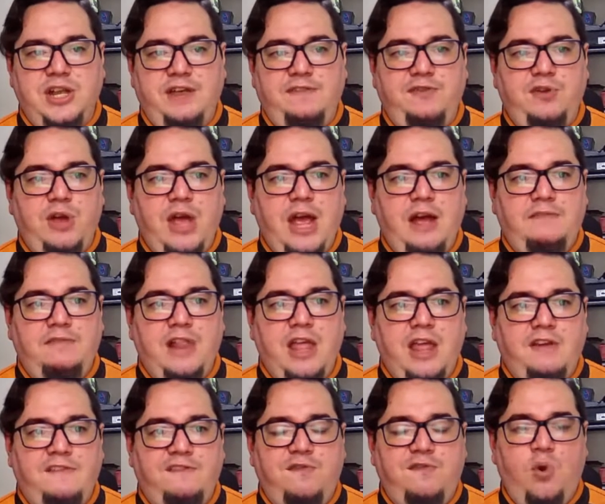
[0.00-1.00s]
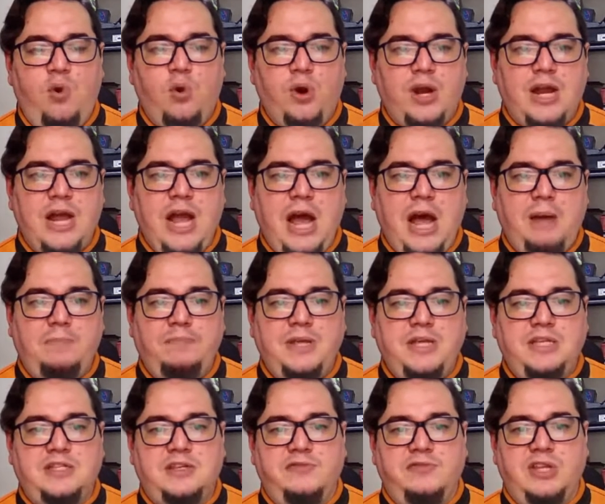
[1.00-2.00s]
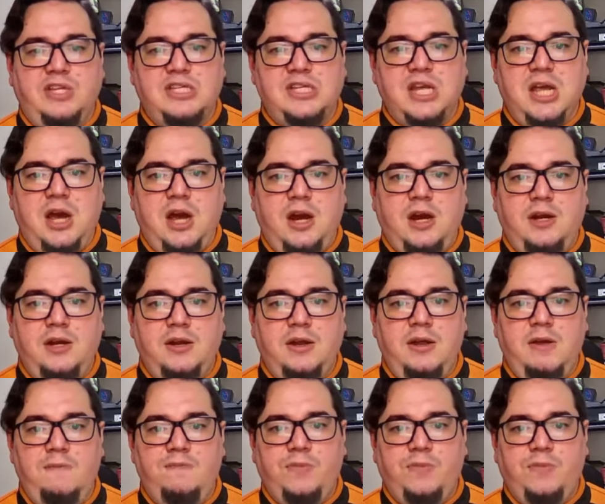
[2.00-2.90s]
If you have like 4 copies of this card,